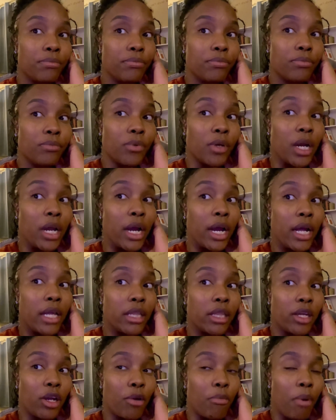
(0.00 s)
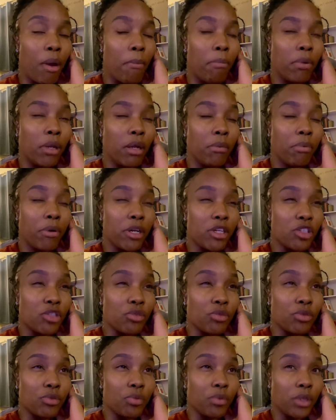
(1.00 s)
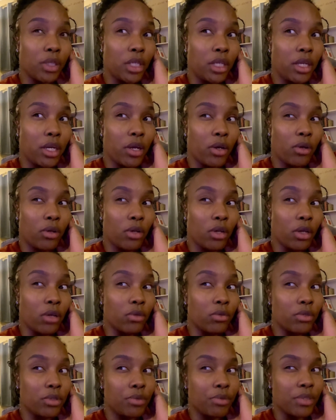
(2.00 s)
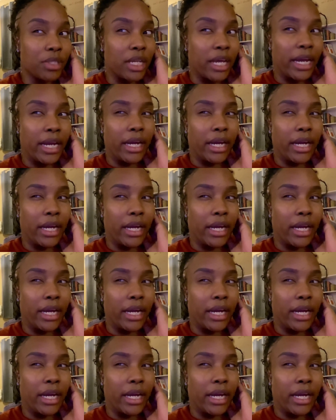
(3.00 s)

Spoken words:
when I got there, my blood pressure was really low. It was like